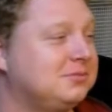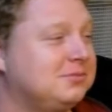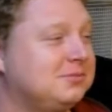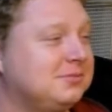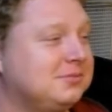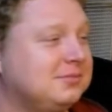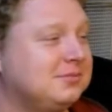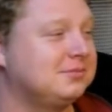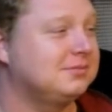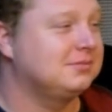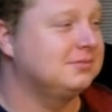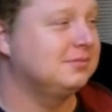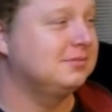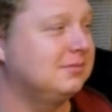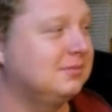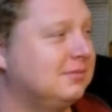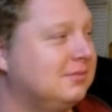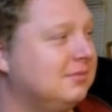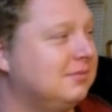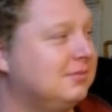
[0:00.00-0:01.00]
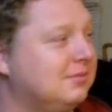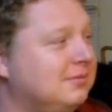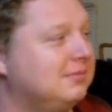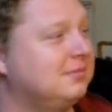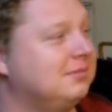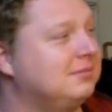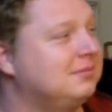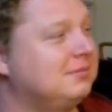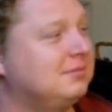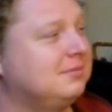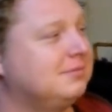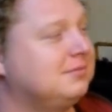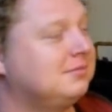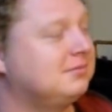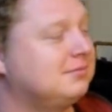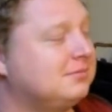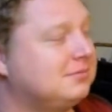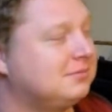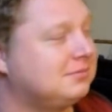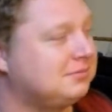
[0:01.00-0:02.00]

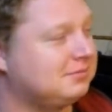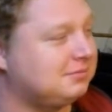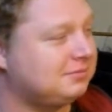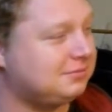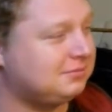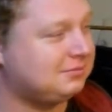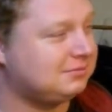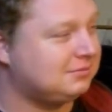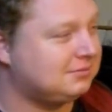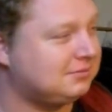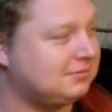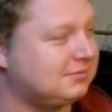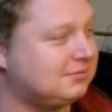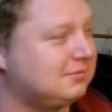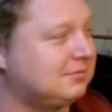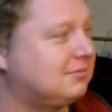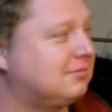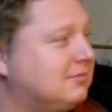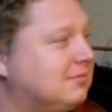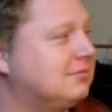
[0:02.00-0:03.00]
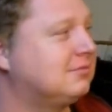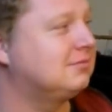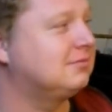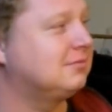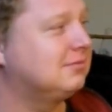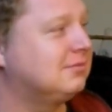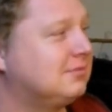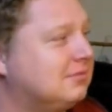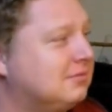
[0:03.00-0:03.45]
(silent)